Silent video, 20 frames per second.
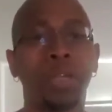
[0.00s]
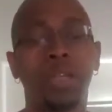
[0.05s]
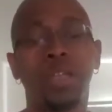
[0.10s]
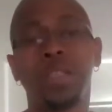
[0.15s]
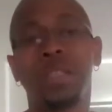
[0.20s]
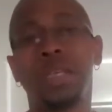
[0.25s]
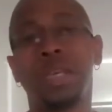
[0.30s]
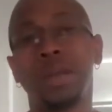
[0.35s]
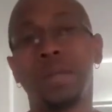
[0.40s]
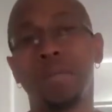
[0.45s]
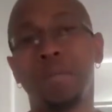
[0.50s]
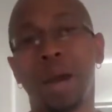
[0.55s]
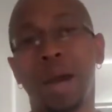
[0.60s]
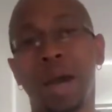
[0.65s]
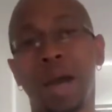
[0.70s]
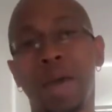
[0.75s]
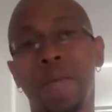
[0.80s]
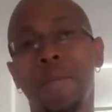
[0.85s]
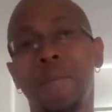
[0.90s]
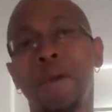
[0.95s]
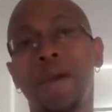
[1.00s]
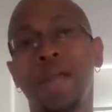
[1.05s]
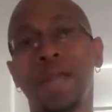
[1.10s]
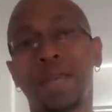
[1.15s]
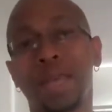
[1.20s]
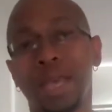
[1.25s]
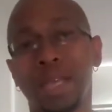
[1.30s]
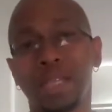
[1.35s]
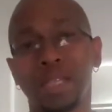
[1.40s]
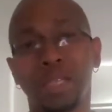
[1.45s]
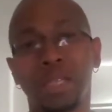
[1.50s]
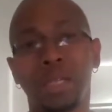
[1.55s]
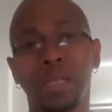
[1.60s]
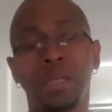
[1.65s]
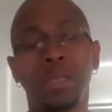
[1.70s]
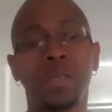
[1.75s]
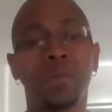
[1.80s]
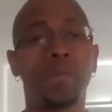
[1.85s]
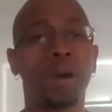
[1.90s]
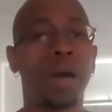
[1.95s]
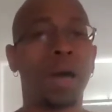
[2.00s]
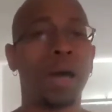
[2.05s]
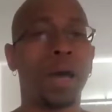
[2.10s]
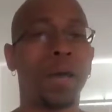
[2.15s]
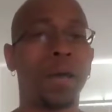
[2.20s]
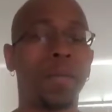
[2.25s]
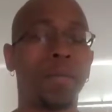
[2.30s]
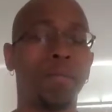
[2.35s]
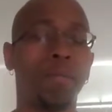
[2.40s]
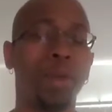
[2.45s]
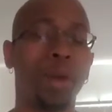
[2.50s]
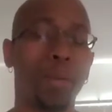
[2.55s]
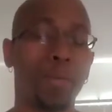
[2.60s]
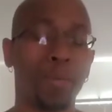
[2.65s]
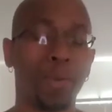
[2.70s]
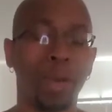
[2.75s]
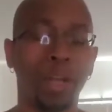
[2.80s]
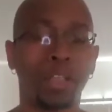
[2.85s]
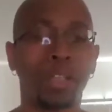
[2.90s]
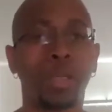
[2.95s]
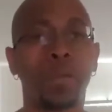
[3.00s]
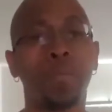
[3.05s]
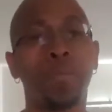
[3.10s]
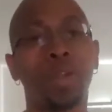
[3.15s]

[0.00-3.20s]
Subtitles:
just get my medications, my blood pressure,